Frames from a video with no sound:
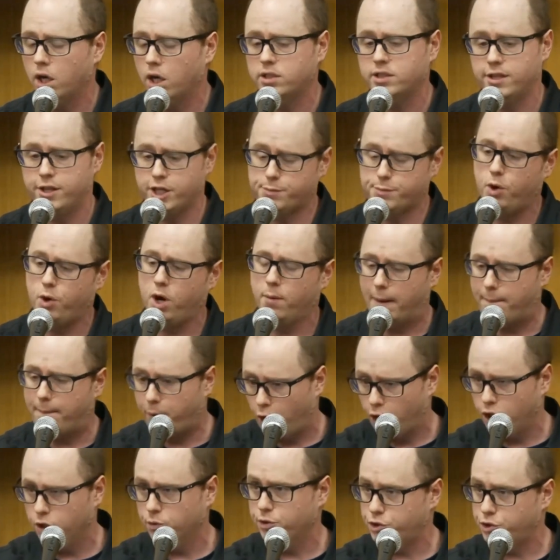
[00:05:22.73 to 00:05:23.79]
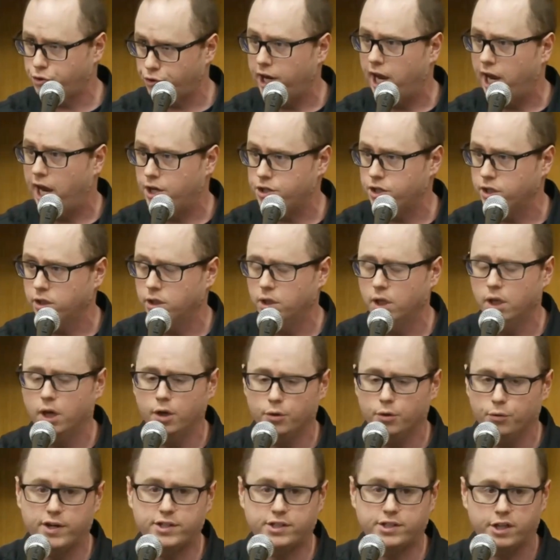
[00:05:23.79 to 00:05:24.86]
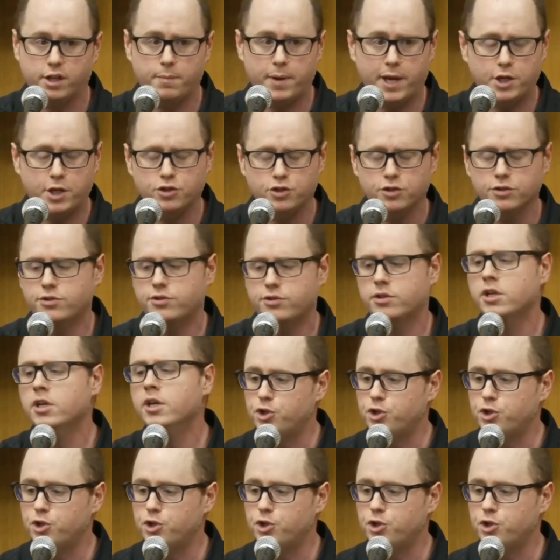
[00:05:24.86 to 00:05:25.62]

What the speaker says: Because at this point, my partner was triaging the rest of the patients.